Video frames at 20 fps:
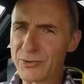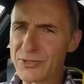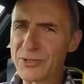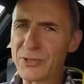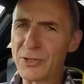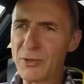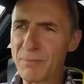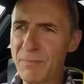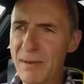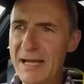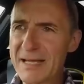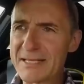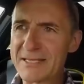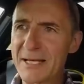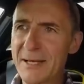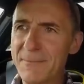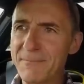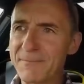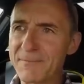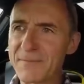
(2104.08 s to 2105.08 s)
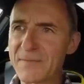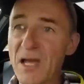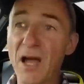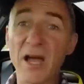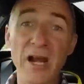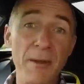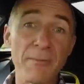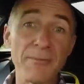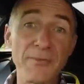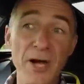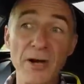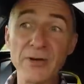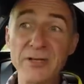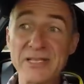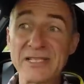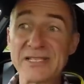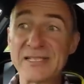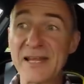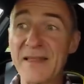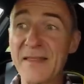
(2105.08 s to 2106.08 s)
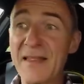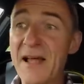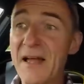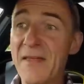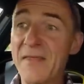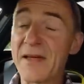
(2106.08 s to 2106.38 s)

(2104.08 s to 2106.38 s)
ought to do better. Can't help noticing